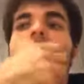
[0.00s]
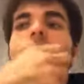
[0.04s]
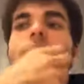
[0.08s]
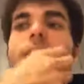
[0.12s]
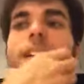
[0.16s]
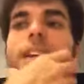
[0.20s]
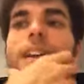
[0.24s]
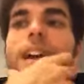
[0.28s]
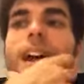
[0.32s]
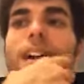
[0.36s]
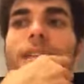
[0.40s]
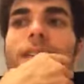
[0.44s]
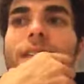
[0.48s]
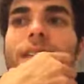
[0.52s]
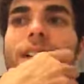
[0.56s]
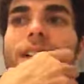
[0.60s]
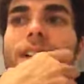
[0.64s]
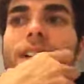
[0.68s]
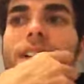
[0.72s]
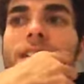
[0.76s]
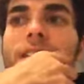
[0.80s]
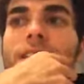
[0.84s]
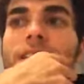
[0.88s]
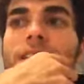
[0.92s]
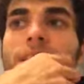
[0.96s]
having to
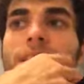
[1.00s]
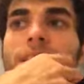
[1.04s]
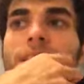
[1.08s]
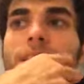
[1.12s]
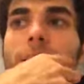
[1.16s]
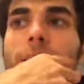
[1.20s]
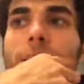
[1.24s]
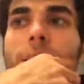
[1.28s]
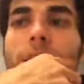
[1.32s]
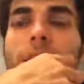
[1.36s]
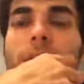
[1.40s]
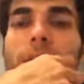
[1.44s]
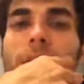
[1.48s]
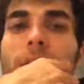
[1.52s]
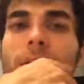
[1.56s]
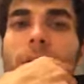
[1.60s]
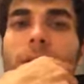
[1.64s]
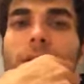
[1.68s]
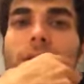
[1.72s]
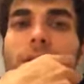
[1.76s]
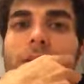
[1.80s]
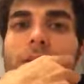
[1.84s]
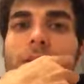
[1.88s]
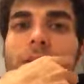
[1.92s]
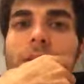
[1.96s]
think about
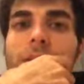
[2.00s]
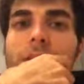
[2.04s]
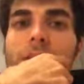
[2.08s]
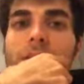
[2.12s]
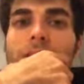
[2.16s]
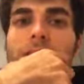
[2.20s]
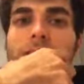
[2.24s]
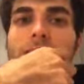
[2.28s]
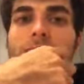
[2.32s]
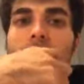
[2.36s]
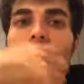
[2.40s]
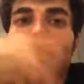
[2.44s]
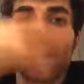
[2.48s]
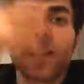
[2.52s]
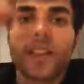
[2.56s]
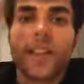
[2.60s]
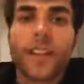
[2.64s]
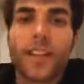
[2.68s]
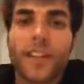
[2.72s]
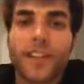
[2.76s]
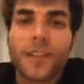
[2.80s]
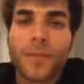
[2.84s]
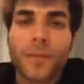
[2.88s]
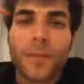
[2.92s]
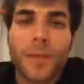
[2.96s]
talking
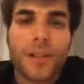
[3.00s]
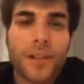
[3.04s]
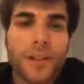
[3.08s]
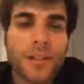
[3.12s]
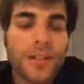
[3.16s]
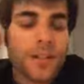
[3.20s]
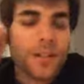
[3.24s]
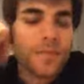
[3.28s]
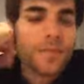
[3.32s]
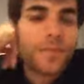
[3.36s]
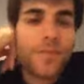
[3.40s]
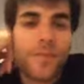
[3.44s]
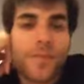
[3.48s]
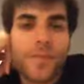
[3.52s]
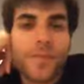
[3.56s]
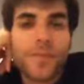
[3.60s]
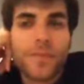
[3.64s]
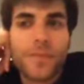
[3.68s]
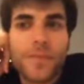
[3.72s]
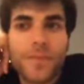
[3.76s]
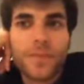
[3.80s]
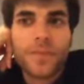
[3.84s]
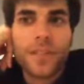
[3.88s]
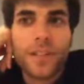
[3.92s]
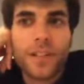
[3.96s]
as much.
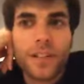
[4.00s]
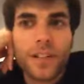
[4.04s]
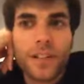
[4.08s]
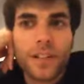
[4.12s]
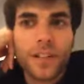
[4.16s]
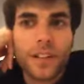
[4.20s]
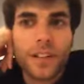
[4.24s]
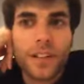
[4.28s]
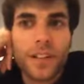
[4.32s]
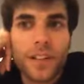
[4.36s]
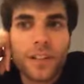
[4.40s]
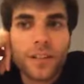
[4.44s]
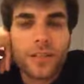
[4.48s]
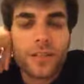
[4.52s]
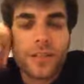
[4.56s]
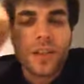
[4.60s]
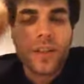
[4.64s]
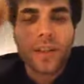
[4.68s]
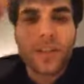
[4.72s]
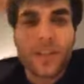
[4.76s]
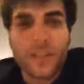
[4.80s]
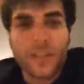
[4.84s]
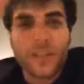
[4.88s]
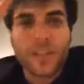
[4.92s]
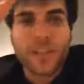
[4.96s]
You're like, there's
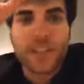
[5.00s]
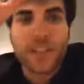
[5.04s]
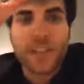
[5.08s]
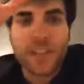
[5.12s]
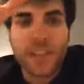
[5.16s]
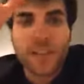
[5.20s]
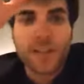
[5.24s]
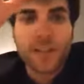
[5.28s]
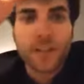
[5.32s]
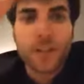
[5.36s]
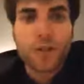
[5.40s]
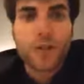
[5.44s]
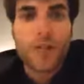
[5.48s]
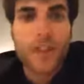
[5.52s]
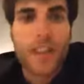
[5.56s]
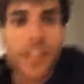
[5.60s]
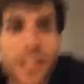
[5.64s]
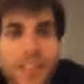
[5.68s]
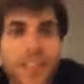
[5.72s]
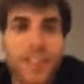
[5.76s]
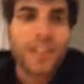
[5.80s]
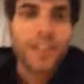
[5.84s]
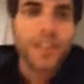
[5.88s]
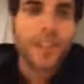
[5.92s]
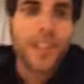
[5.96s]
other things
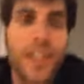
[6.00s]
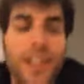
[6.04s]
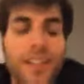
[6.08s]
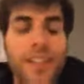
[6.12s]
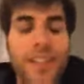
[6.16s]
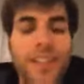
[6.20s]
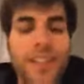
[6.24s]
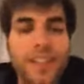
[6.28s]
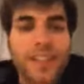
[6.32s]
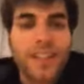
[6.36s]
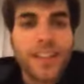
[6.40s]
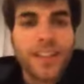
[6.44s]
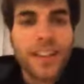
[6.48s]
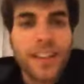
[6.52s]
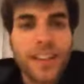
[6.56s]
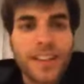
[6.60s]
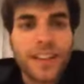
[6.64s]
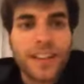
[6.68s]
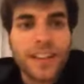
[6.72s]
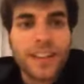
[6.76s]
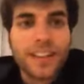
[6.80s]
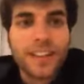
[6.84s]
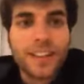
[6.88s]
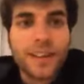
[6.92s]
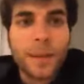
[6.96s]
distracting, right?
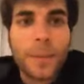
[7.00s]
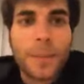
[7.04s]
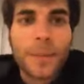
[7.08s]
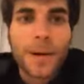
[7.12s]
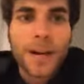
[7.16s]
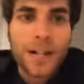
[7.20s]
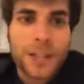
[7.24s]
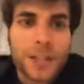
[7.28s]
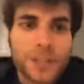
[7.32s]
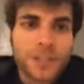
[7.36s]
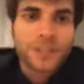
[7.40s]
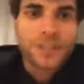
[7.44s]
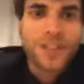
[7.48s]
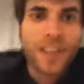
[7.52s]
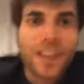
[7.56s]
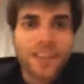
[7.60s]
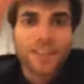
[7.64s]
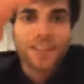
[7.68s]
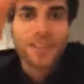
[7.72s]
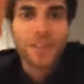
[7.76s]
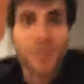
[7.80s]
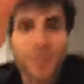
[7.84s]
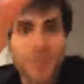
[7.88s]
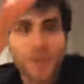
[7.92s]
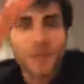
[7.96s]
The pressure's on in
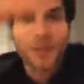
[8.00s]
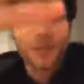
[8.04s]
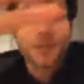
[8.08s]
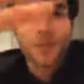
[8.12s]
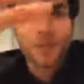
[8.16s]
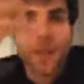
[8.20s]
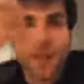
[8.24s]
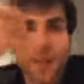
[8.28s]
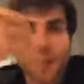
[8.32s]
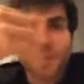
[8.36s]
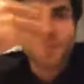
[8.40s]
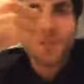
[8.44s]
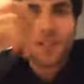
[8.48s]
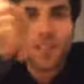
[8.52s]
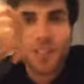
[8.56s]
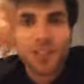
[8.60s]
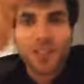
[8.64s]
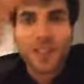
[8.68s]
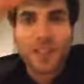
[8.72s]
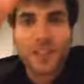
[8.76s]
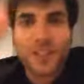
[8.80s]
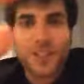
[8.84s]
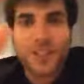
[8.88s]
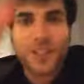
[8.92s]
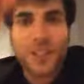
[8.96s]
a weird way when it's
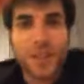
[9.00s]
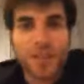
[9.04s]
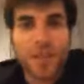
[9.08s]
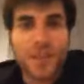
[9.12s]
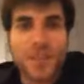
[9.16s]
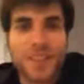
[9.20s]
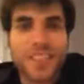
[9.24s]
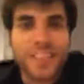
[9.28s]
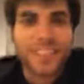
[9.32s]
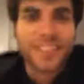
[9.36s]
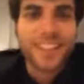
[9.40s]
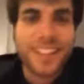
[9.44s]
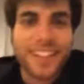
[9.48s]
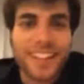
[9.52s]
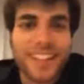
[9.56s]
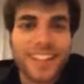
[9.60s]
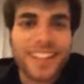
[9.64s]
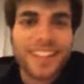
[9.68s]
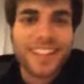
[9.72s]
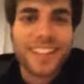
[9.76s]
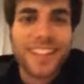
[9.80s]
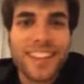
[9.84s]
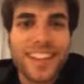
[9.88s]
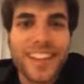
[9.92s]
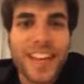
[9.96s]
just you and the
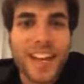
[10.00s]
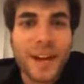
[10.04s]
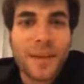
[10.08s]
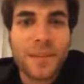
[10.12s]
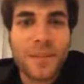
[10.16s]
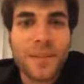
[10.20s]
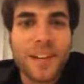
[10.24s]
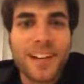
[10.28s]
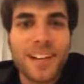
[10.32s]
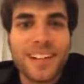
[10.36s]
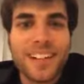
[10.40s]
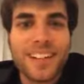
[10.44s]
camera.